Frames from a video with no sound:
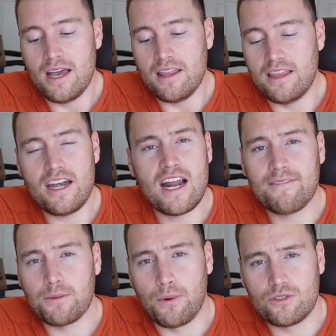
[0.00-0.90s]
They didn't
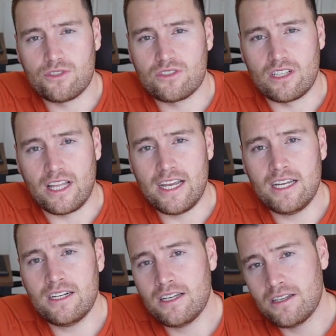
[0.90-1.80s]
have to purchase the
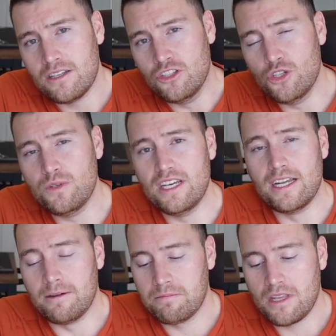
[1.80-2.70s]
land, you did.